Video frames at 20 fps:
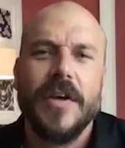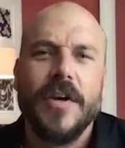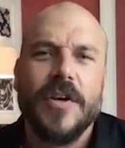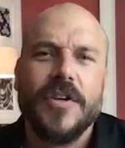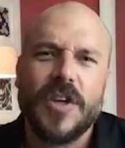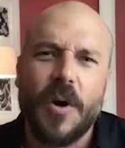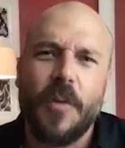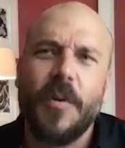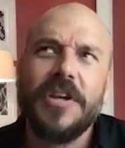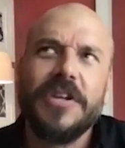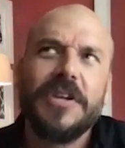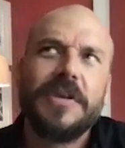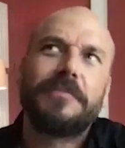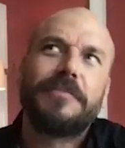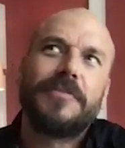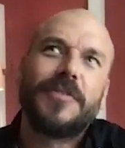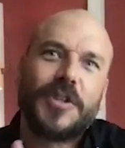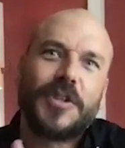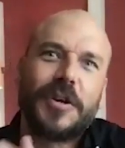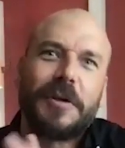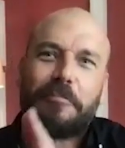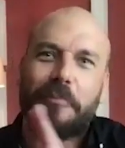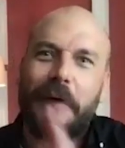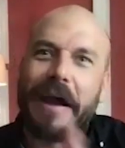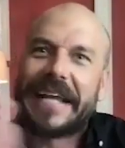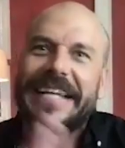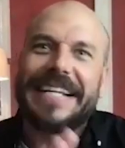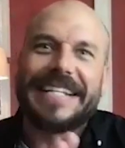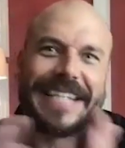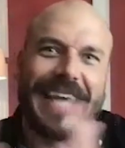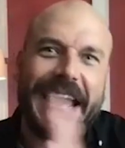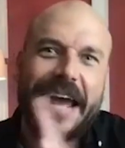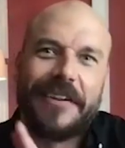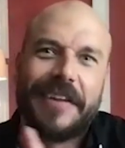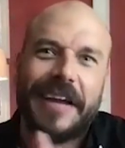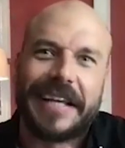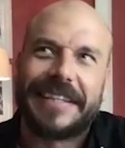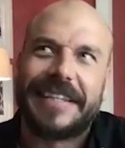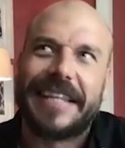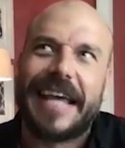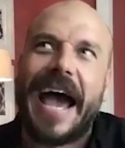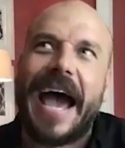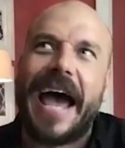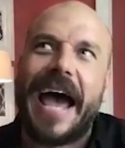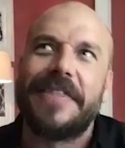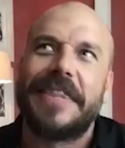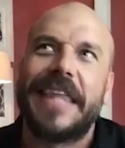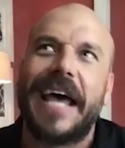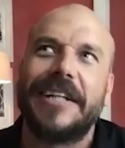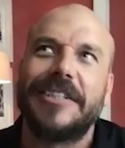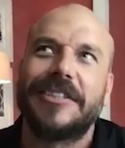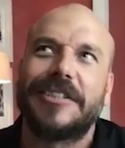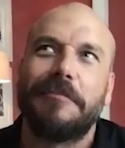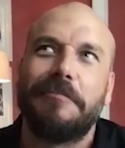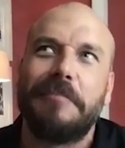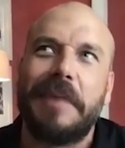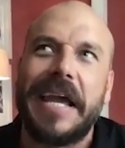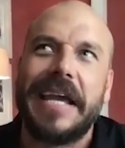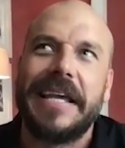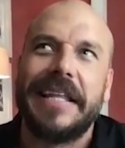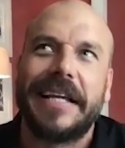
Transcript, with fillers: So when you sort of break it down like that to me,